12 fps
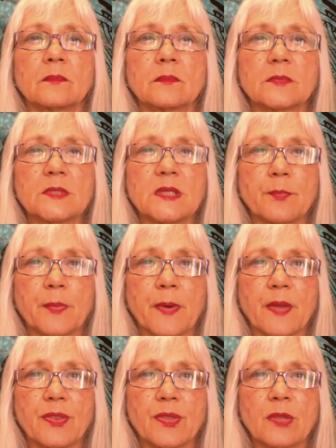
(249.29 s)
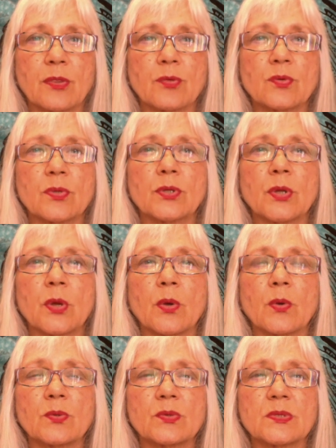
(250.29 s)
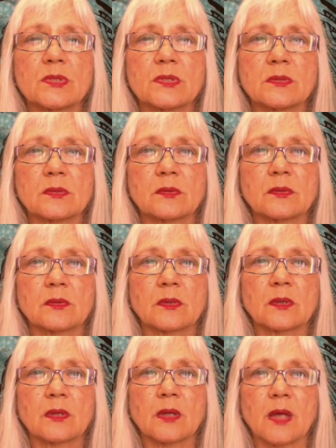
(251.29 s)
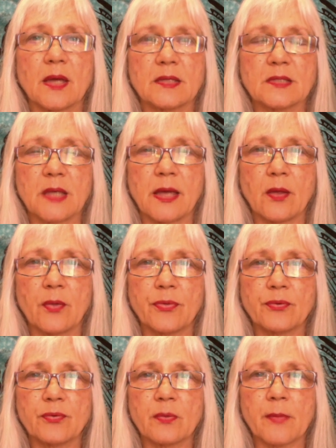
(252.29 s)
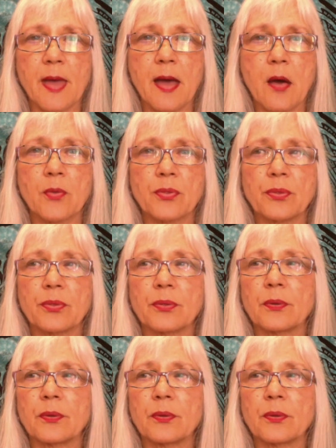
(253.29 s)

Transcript: Deep breath in through the nose, exhale through the mouth.